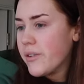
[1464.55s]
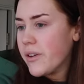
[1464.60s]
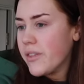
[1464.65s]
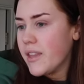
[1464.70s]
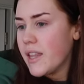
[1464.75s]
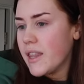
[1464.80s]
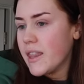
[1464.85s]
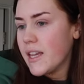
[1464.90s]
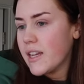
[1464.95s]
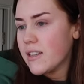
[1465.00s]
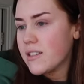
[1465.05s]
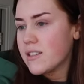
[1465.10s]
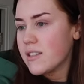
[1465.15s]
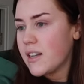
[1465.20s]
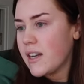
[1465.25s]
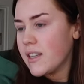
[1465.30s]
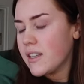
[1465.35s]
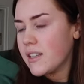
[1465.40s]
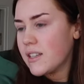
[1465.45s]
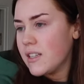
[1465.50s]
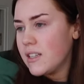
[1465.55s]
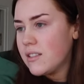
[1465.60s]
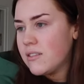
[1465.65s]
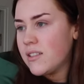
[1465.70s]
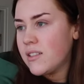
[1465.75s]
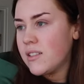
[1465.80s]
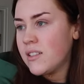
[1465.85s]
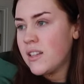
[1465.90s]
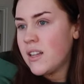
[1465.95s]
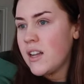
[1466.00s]
And then that's like
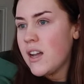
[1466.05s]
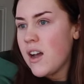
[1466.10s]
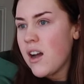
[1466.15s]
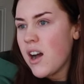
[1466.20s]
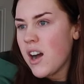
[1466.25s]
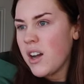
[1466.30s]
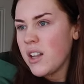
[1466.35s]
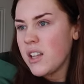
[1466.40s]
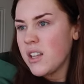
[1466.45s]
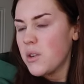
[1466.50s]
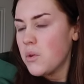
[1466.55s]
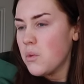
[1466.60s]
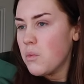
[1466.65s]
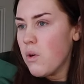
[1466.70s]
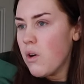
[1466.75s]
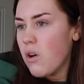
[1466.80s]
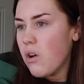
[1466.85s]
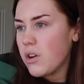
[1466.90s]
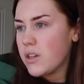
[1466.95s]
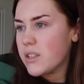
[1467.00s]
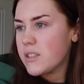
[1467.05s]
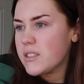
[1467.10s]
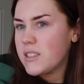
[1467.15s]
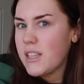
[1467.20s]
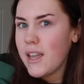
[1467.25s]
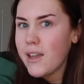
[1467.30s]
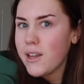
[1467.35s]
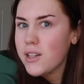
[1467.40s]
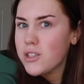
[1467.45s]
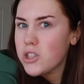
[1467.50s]
a little walk
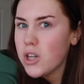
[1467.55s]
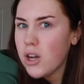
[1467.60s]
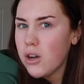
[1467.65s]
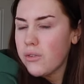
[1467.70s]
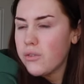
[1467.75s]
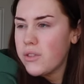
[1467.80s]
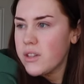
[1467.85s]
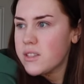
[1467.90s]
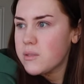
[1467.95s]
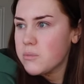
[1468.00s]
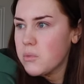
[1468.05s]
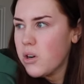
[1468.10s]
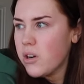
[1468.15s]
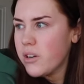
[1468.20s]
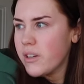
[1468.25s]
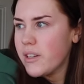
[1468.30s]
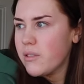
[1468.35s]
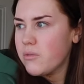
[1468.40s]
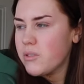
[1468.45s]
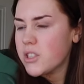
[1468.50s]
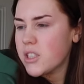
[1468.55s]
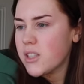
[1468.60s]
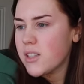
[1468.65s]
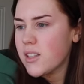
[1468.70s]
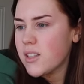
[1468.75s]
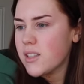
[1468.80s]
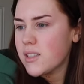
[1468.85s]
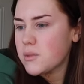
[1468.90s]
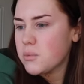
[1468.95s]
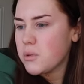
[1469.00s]
ticked off this morning, which I
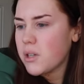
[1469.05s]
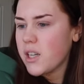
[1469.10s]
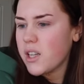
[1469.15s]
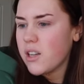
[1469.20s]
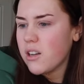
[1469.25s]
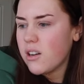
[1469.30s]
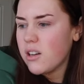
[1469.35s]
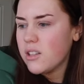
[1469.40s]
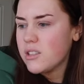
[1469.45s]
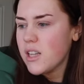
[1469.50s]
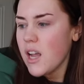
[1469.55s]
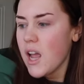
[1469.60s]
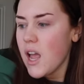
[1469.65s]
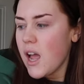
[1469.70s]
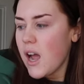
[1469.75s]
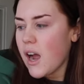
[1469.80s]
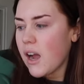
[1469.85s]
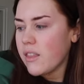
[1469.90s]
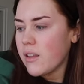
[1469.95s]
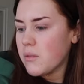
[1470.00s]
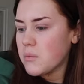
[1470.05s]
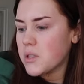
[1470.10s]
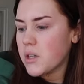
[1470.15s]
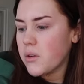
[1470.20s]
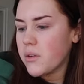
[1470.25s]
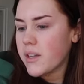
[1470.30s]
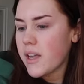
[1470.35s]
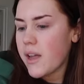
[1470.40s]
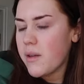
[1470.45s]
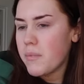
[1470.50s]
think is pretty good. And then we're
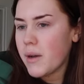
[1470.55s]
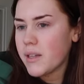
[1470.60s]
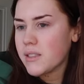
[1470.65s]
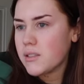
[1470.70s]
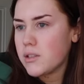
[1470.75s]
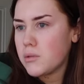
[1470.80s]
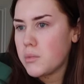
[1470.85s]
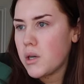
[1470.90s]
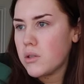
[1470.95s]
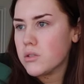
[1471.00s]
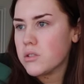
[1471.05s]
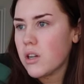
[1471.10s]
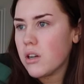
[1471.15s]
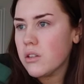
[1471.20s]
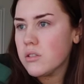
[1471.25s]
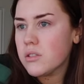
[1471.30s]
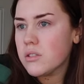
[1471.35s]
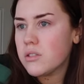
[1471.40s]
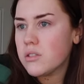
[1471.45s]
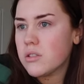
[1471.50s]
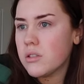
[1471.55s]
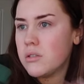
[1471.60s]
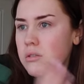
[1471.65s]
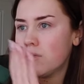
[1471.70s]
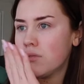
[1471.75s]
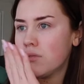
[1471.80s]
going to get a massive Botox.